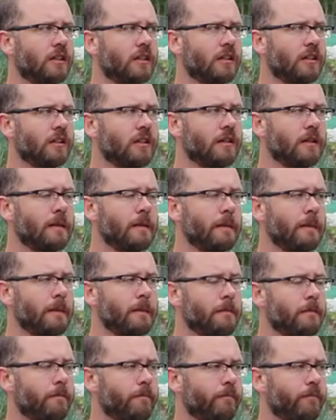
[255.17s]

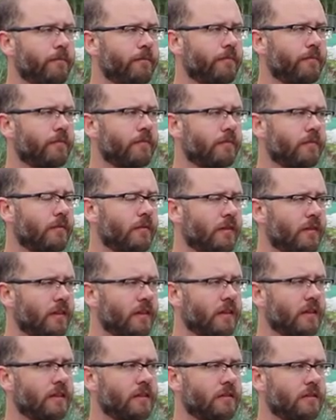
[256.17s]

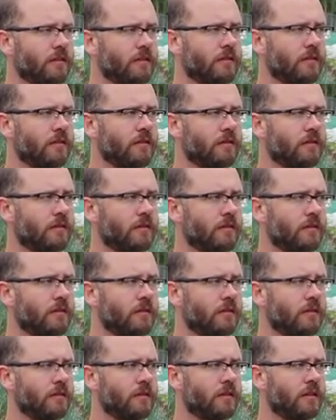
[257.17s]

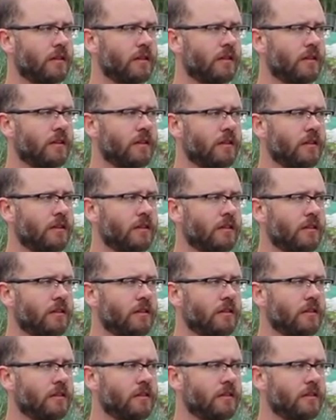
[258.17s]

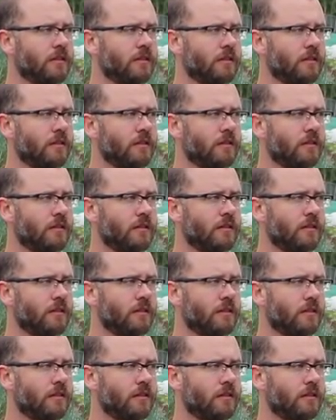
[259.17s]

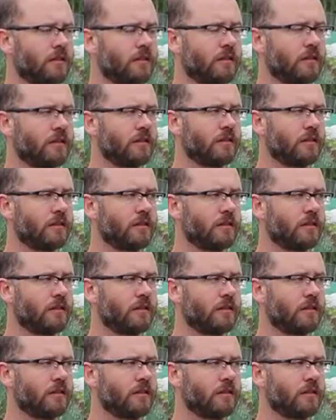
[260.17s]
(silent)